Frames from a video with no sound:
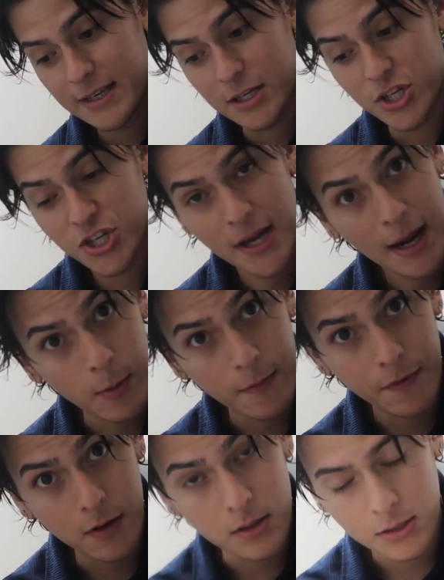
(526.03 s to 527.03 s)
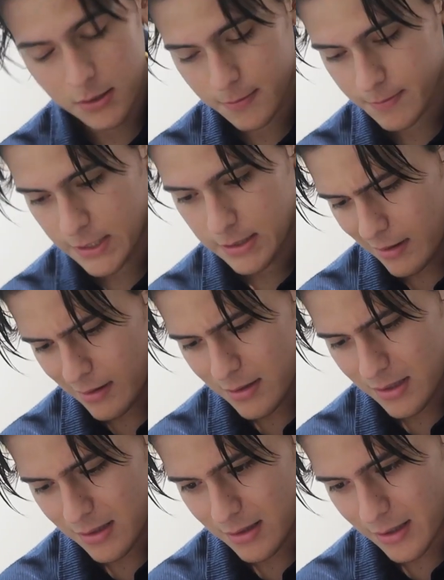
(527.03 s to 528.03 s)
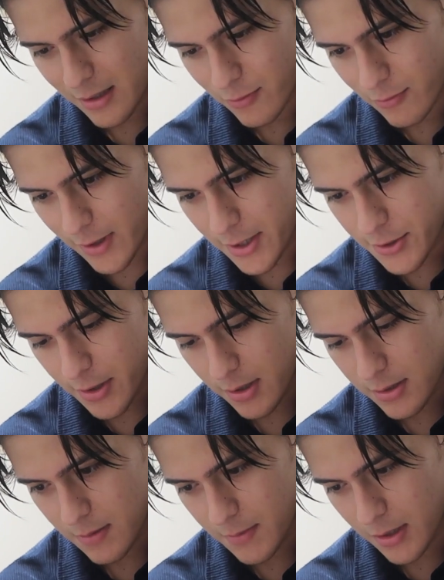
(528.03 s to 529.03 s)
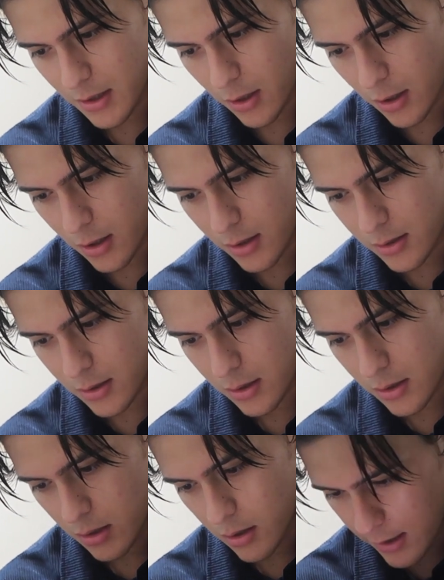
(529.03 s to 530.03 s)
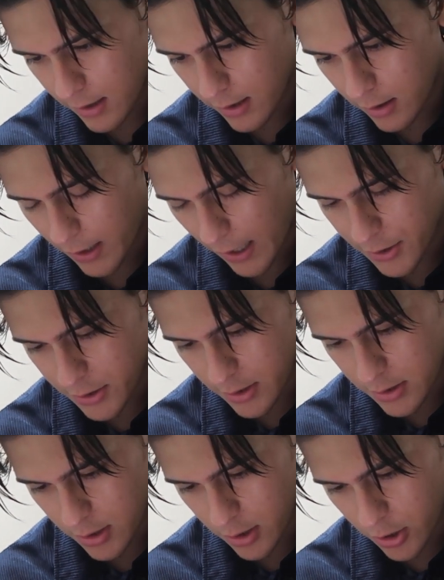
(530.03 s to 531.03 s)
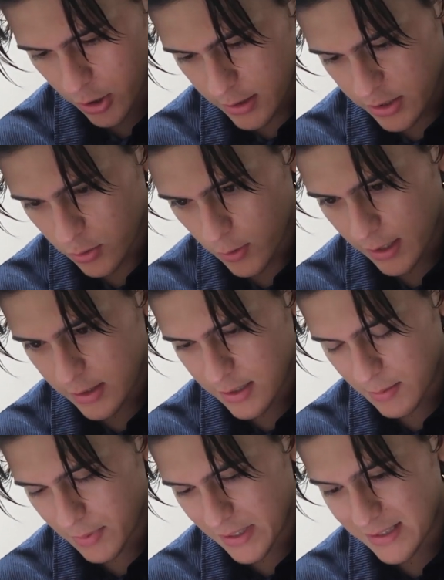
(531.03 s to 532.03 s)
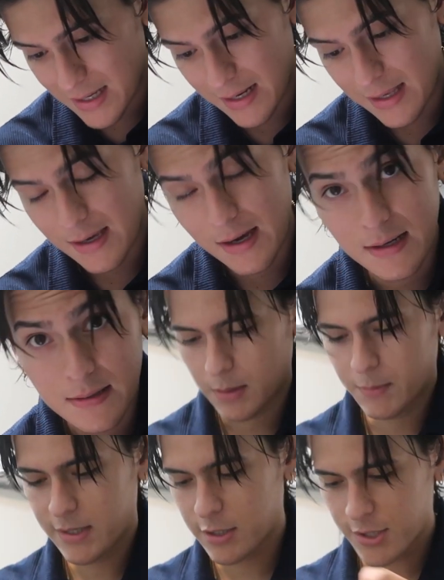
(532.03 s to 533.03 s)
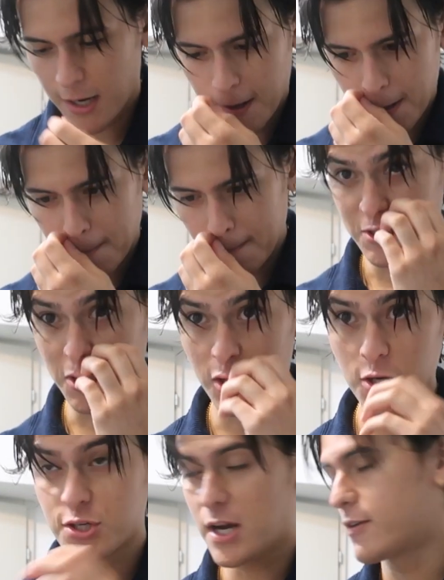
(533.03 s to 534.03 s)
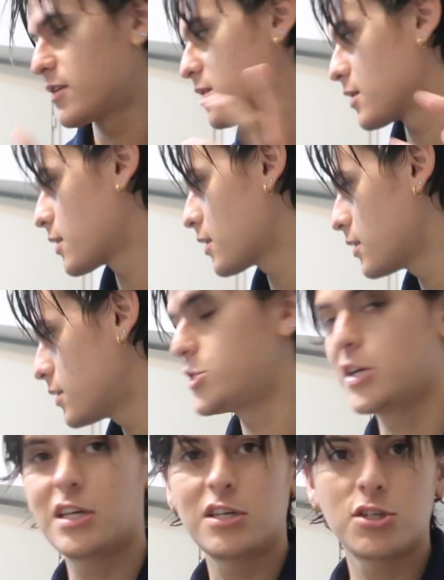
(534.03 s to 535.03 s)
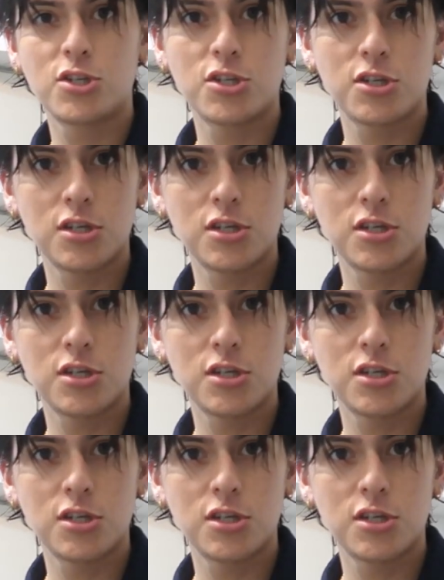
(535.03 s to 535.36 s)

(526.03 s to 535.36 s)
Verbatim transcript: need to take a shower first. Maybe like a restaurant or something. Uh, actually, there's a ristorante pizzeria. Yeah, let me take a shower, charge everything, change.